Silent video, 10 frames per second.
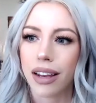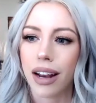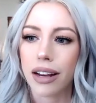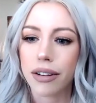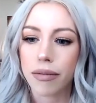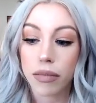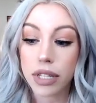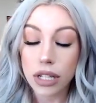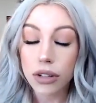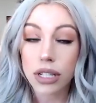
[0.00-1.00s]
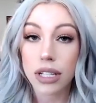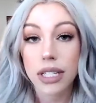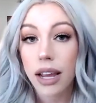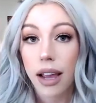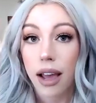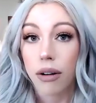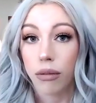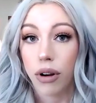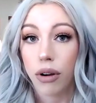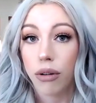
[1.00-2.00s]
And I still, to this day, I
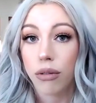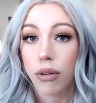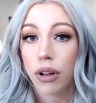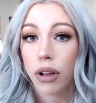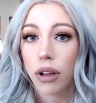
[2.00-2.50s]
don't know